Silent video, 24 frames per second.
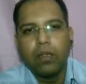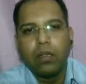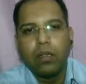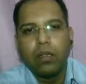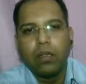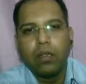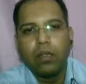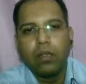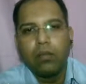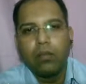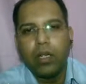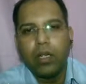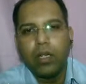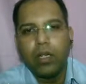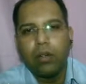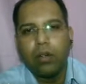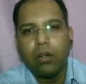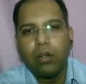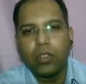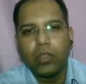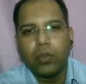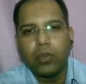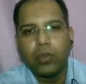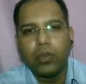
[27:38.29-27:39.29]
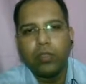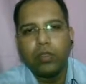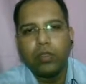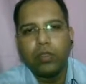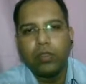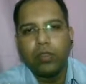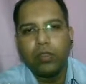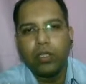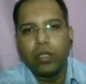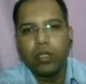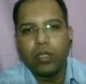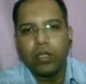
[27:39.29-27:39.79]
by a hospital
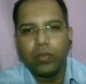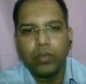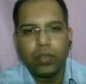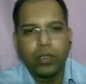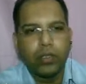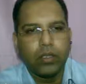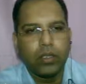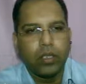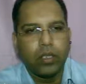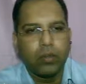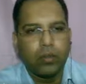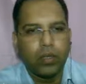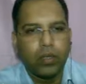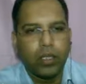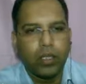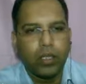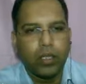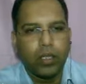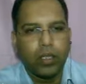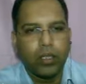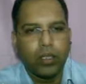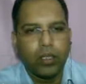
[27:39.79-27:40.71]
or a reference laboratory.